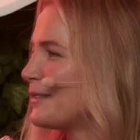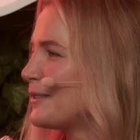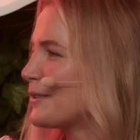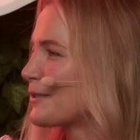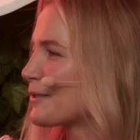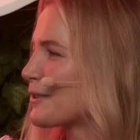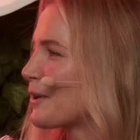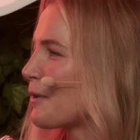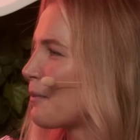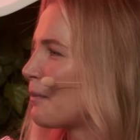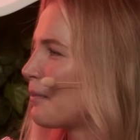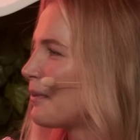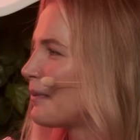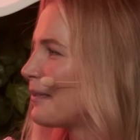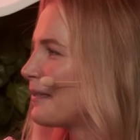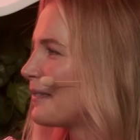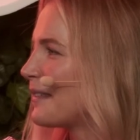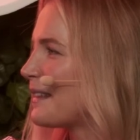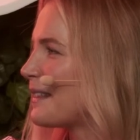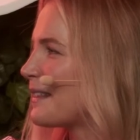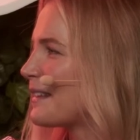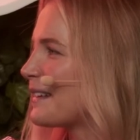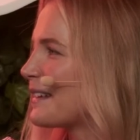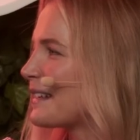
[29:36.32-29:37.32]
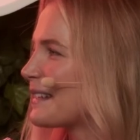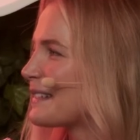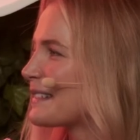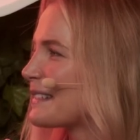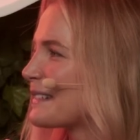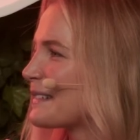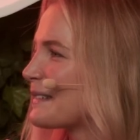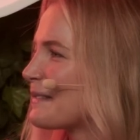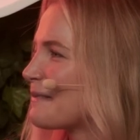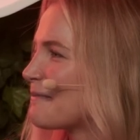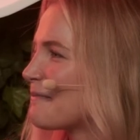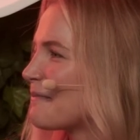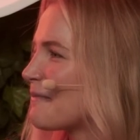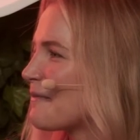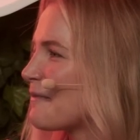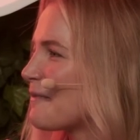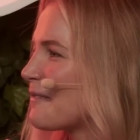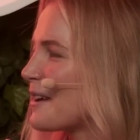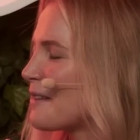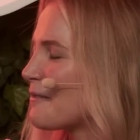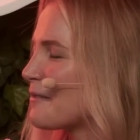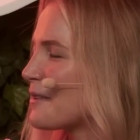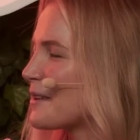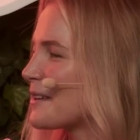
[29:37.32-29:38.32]
Europe in the next
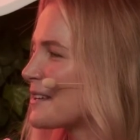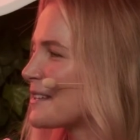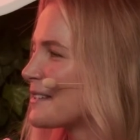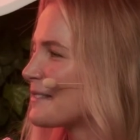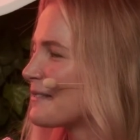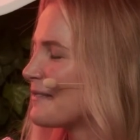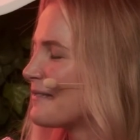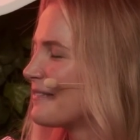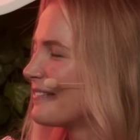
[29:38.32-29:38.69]
5 years.